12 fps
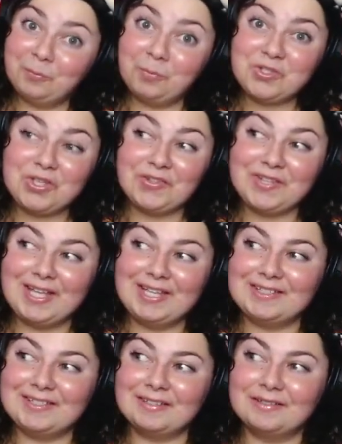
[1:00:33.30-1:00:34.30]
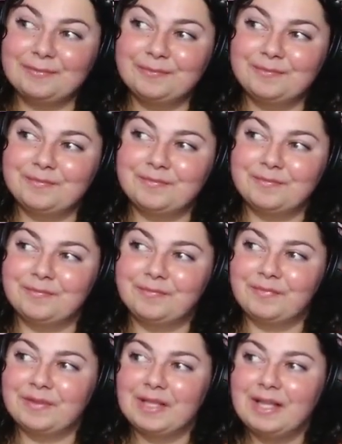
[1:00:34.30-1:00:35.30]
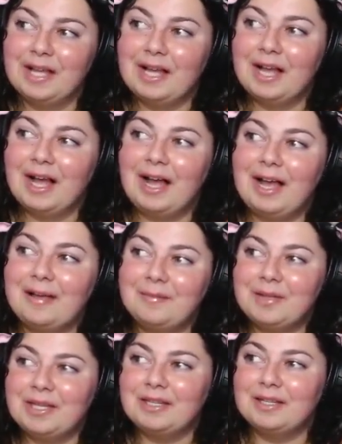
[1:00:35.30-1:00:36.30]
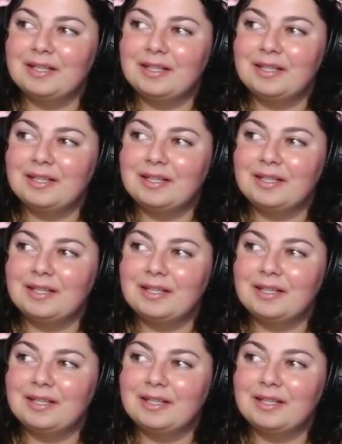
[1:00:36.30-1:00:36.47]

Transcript: What's all this? I'm in